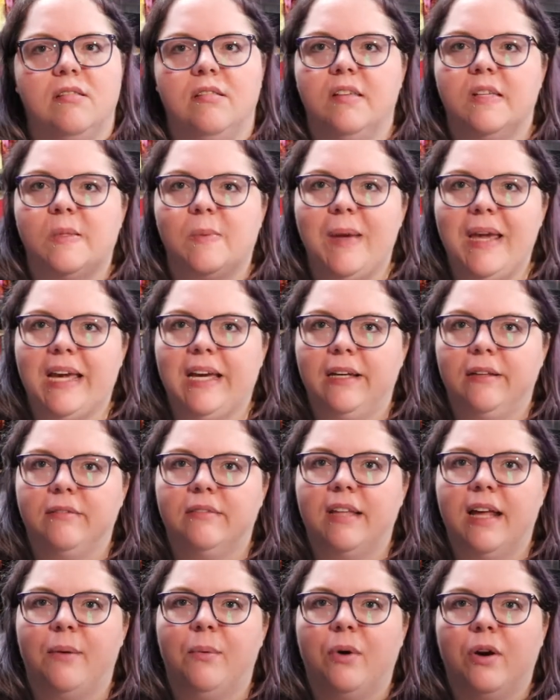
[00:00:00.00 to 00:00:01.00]
this week
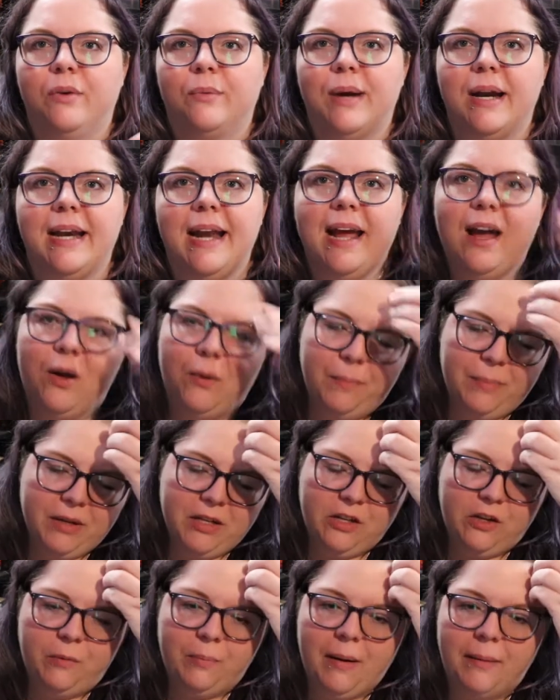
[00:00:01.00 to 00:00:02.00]
that we're on right now,
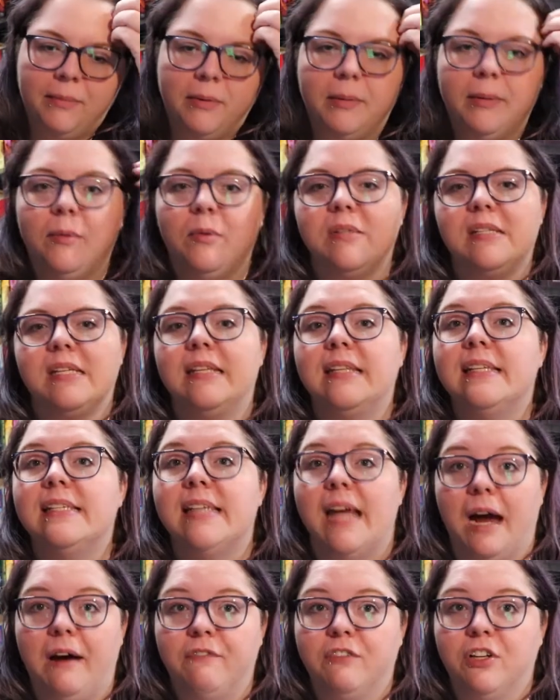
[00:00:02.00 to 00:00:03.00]
but you probably will see
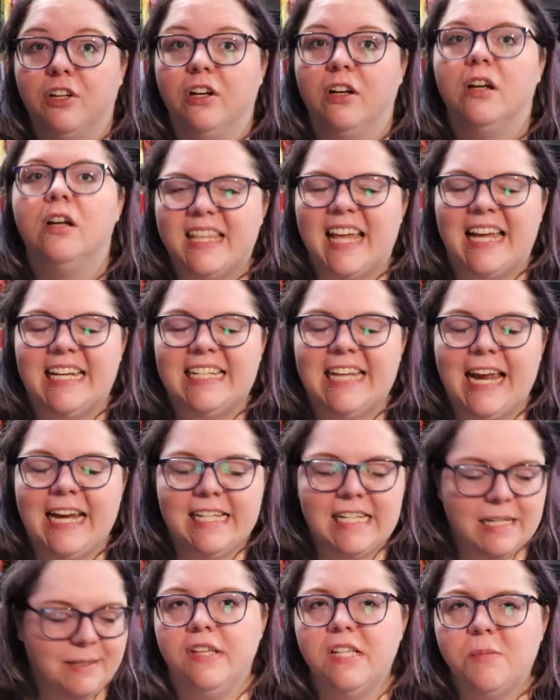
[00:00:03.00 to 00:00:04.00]
this after that
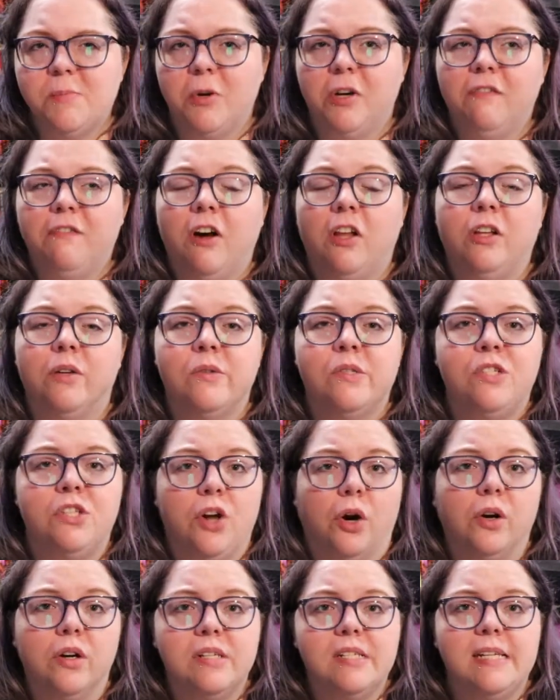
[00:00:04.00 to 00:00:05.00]
date. This book follows
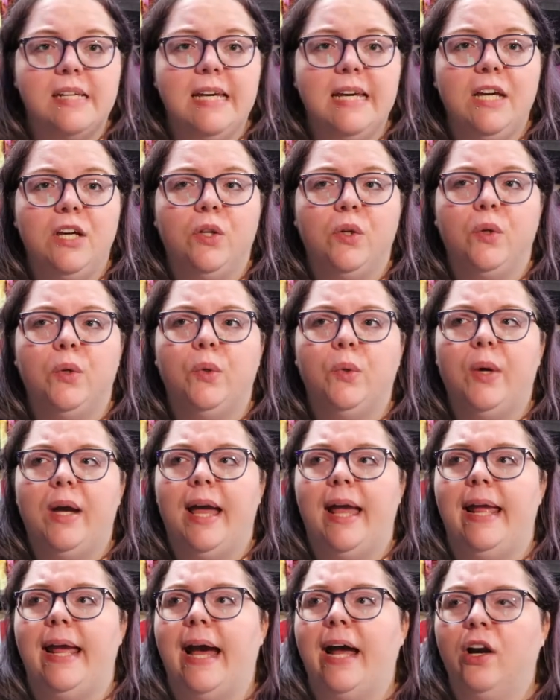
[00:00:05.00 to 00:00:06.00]
Darcy, who
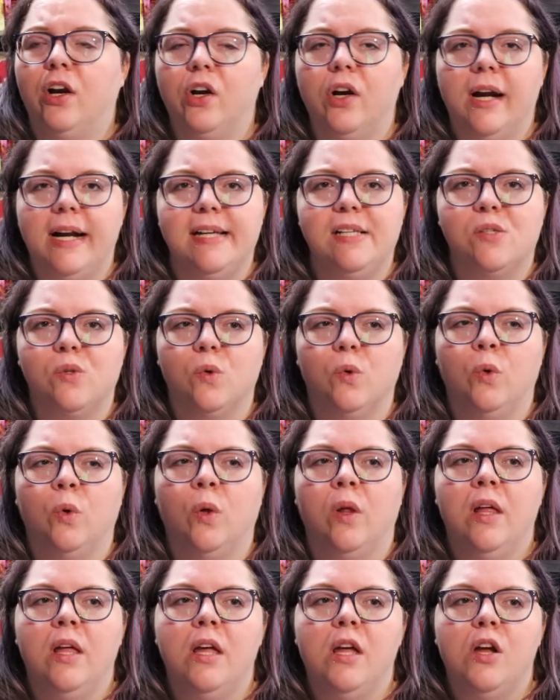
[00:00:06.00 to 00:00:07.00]
at her high
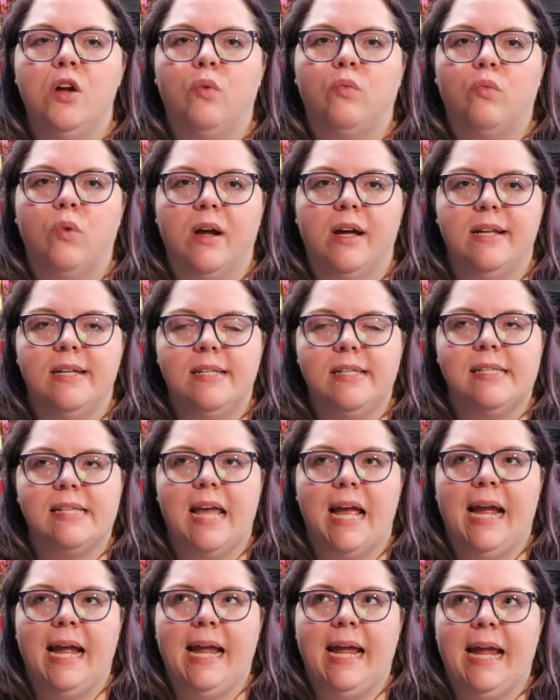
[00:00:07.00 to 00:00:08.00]
school runs
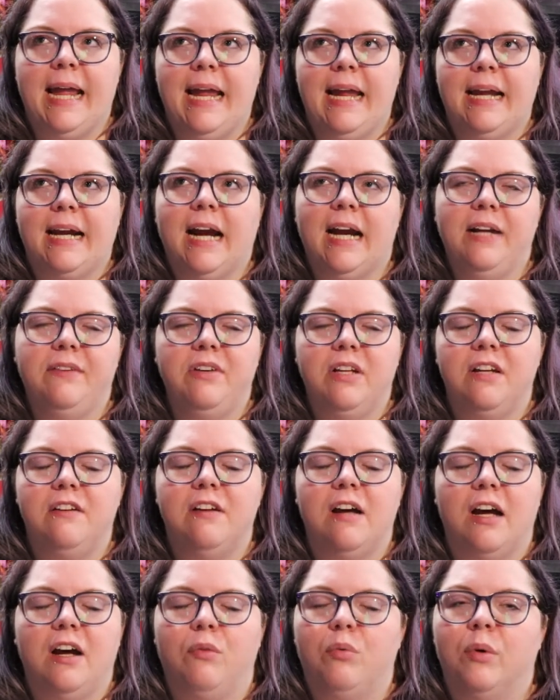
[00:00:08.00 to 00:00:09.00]
a kind of
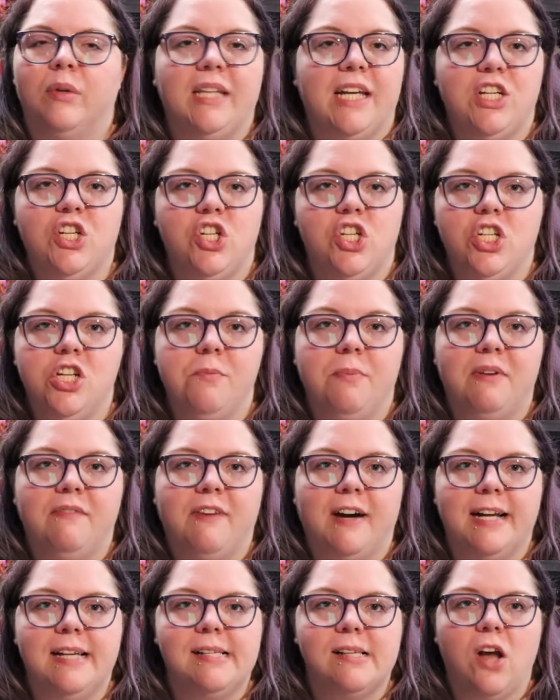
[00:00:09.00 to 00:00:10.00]
a, a relationship
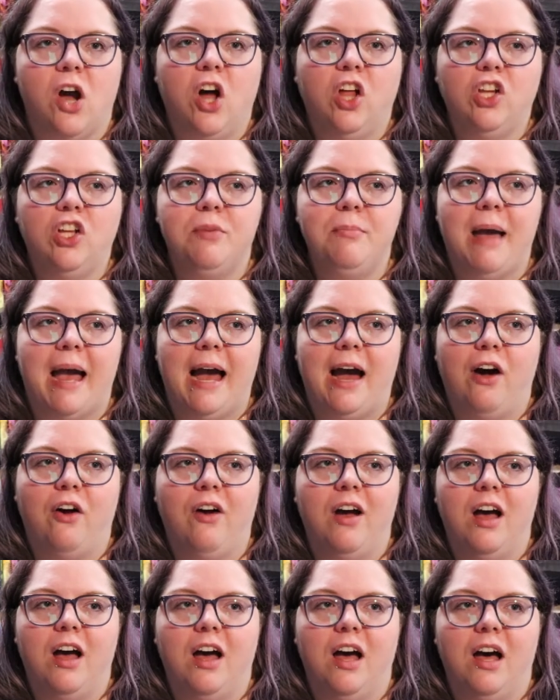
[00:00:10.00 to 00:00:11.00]
advice column
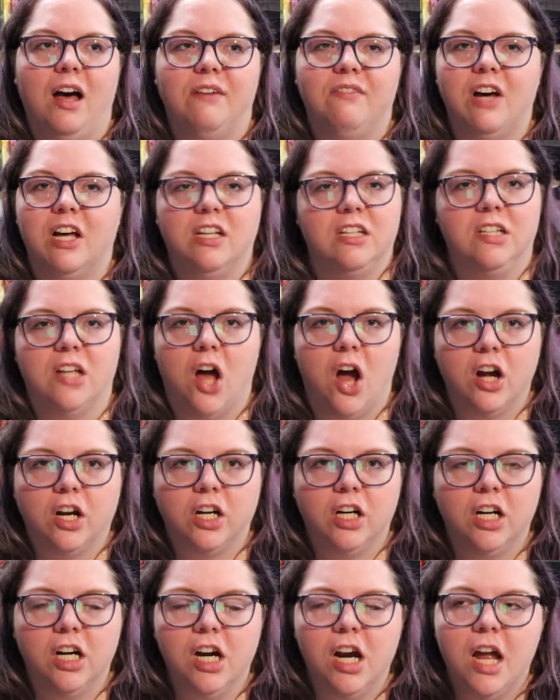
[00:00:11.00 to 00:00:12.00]
out of a
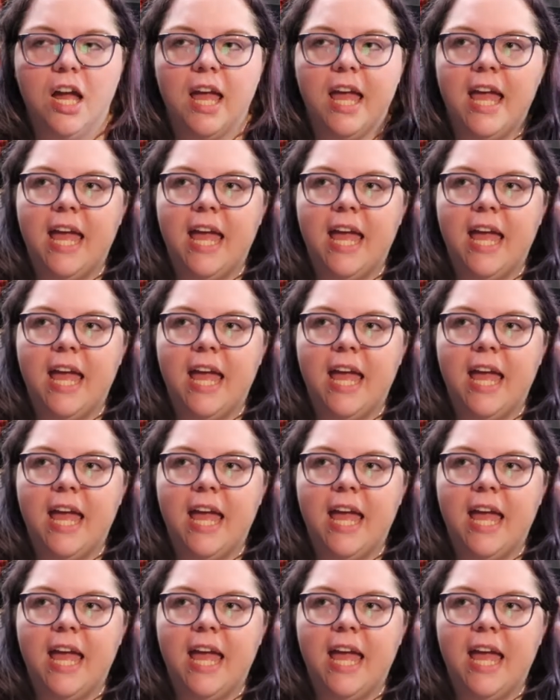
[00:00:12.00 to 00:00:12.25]
locker